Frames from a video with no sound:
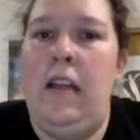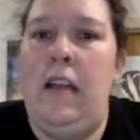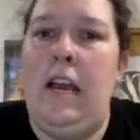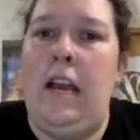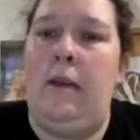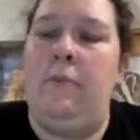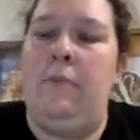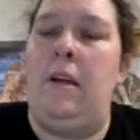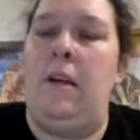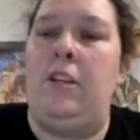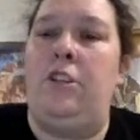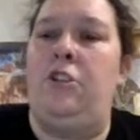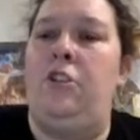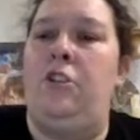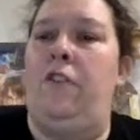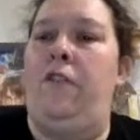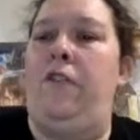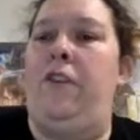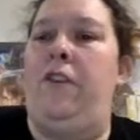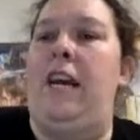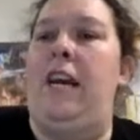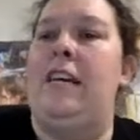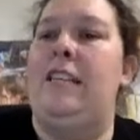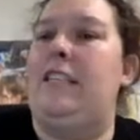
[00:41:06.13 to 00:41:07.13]
I'm not sure if
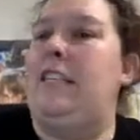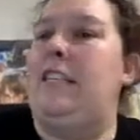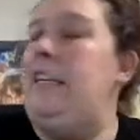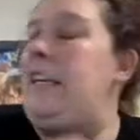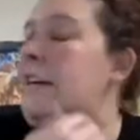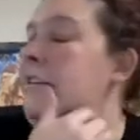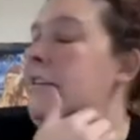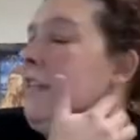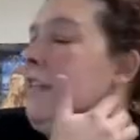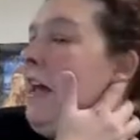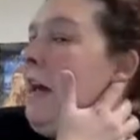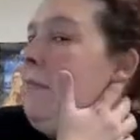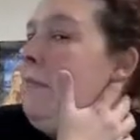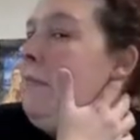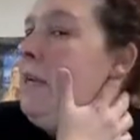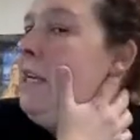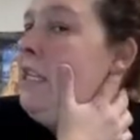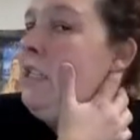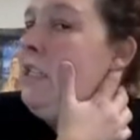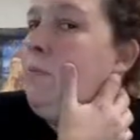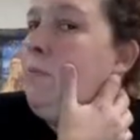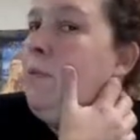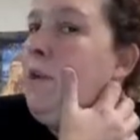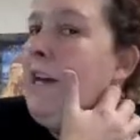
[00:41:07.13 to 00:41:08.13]
you guys can hear that, but
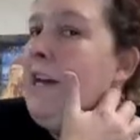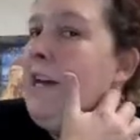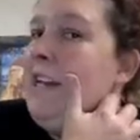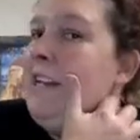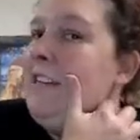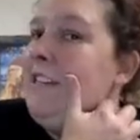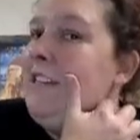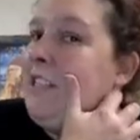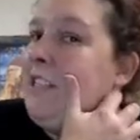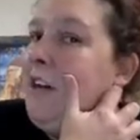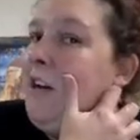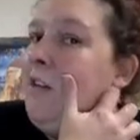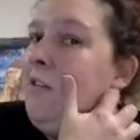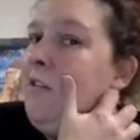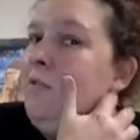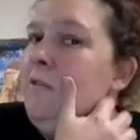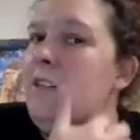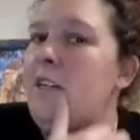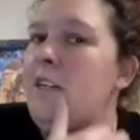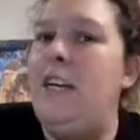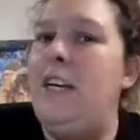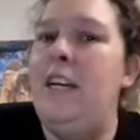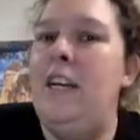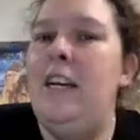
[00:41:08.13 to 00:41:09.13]
it's playing a song.
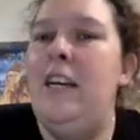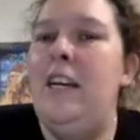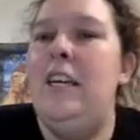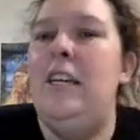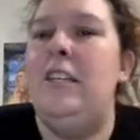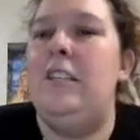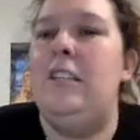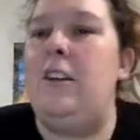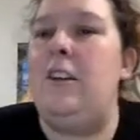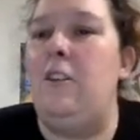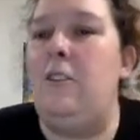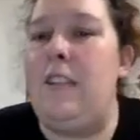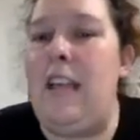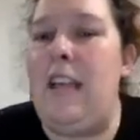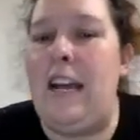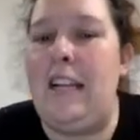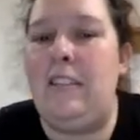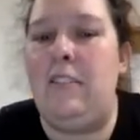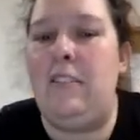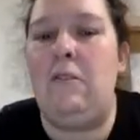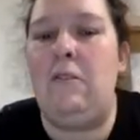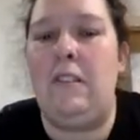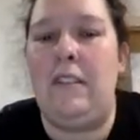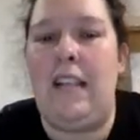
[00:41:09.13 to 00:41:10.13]
So
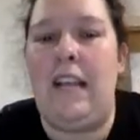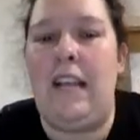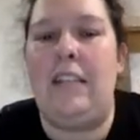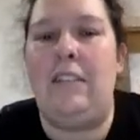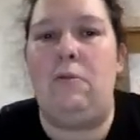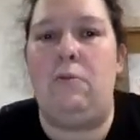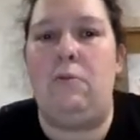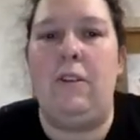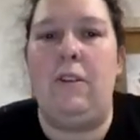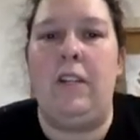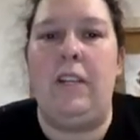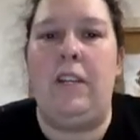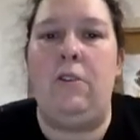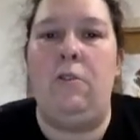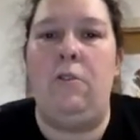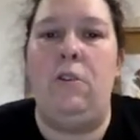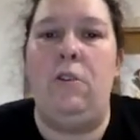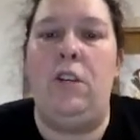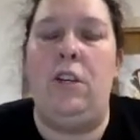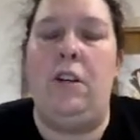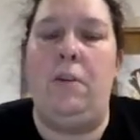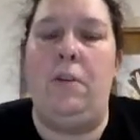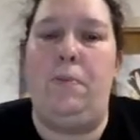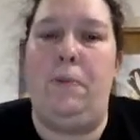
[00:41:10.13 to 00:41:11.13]
that's really cool.
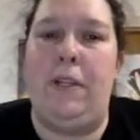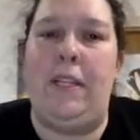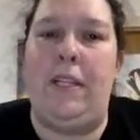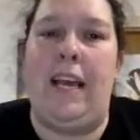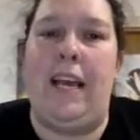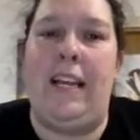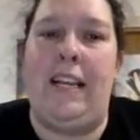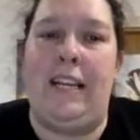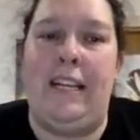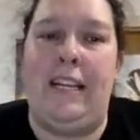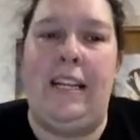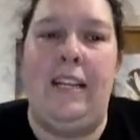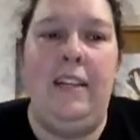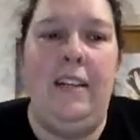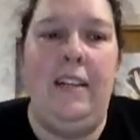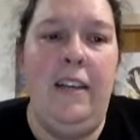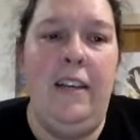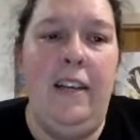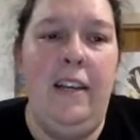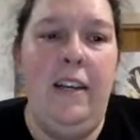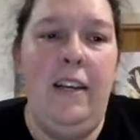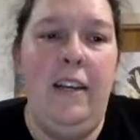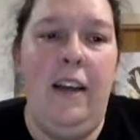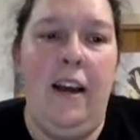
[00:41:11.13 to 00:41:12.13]
You can put that in
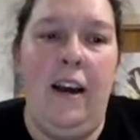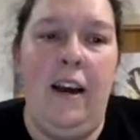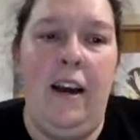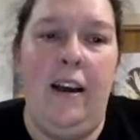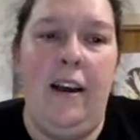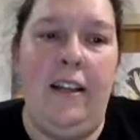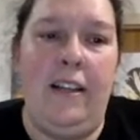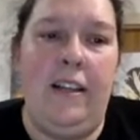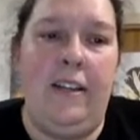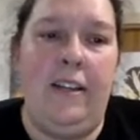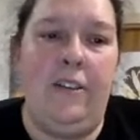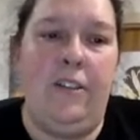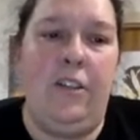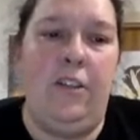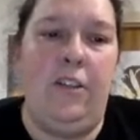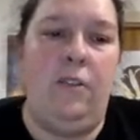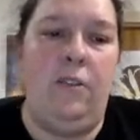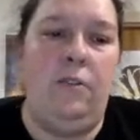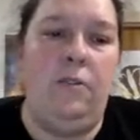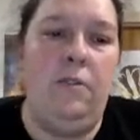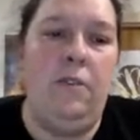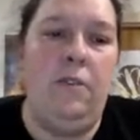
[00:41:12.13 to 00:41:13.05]
there too.